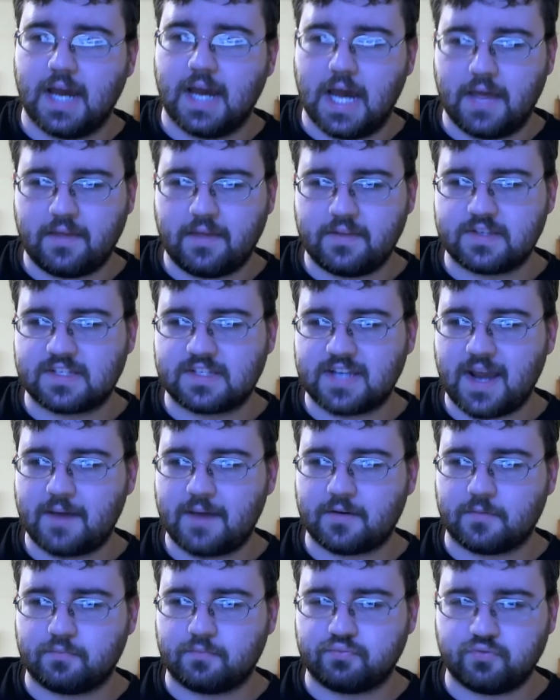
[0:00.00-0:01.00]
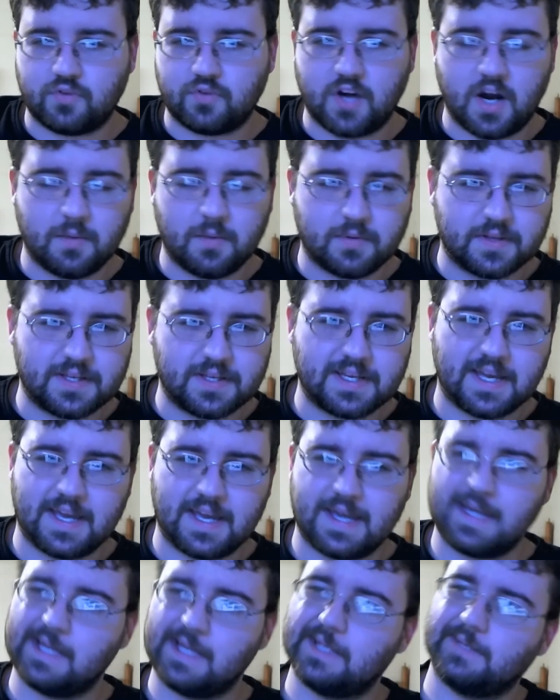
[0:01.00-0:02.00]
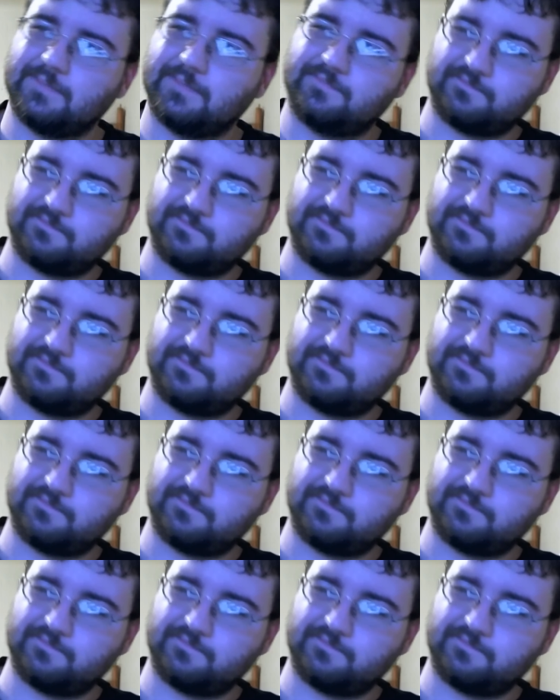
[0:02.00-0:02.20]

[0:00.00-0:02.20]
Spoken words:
I think this chapter probably a